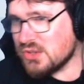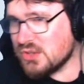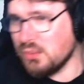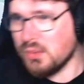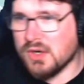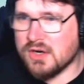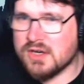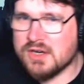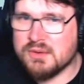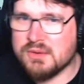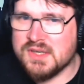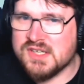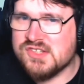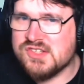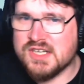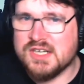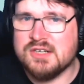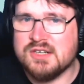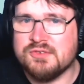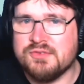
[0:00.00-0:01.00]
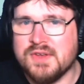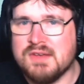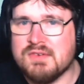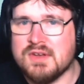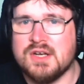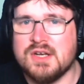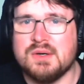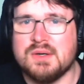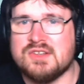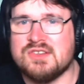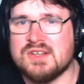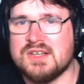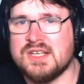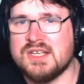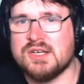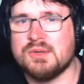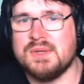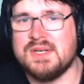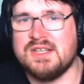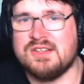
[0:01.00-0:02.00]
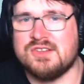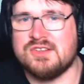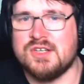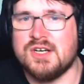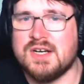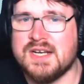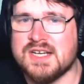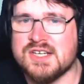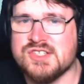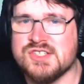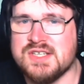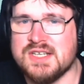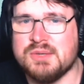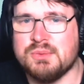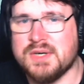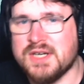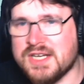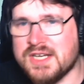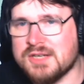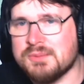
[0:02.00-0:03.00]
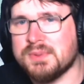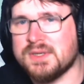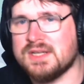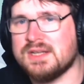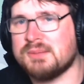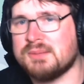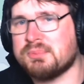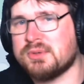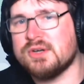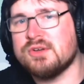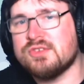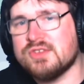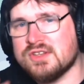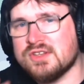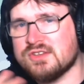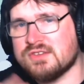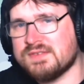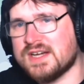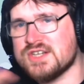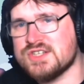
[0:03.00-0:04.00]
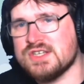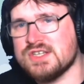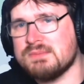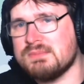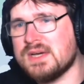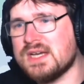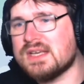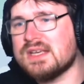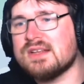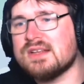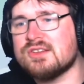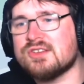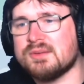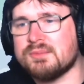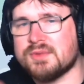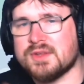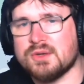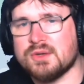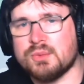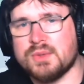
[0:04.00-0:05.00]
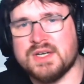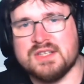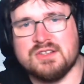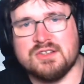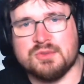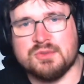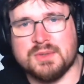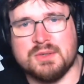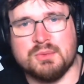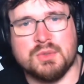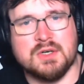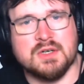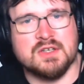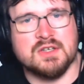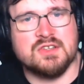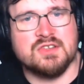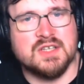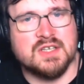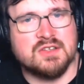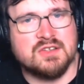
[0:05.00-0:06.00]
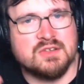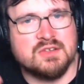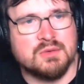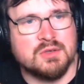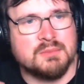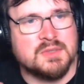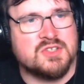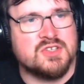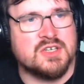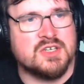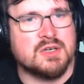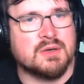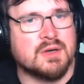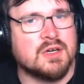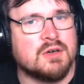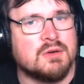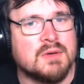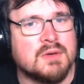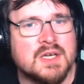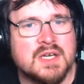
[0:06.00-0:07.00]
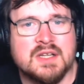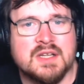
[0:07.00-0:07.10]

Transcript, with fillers: water itself, even though it's a liquid, is not actually wet, but the process of actually making something wet is when water sticks to a material.